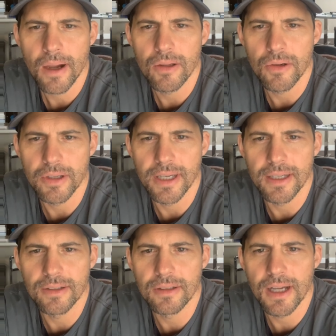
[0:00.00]
Hello
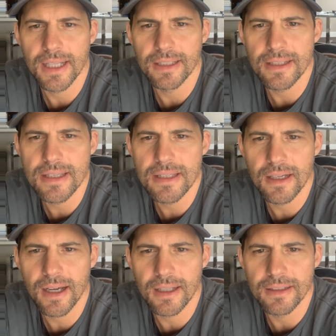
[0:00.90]
Gail, hi
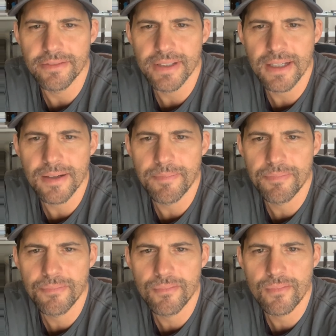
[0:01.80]
Lisa, hi Olivia.
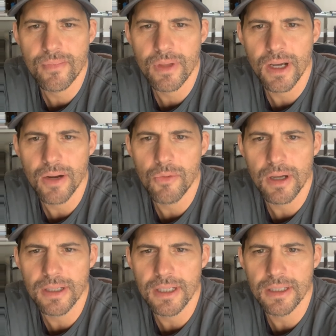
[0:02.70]
Hi
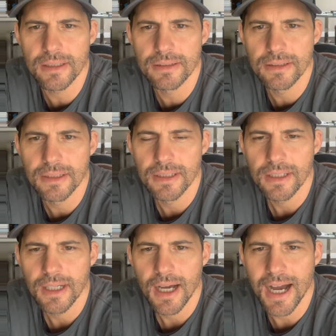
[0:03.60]
Rhonda.
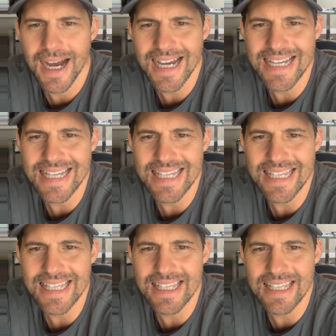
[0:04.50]
Hi.
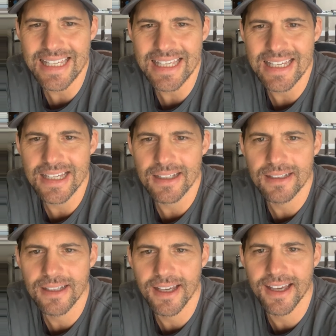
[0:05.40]

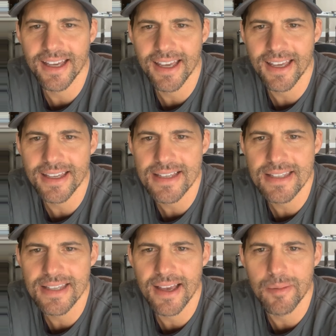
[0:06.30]
Hey hey, hey
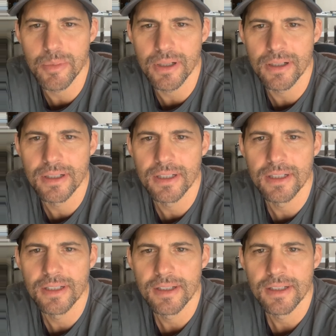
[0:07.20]
Seb.
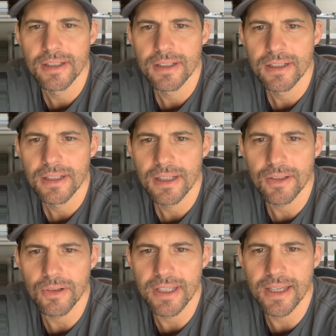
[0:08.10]

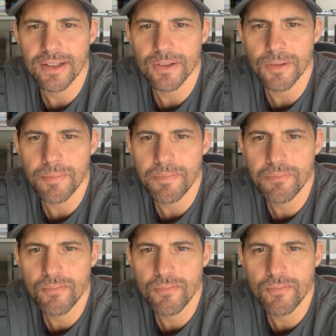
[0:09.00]
Hello Gail.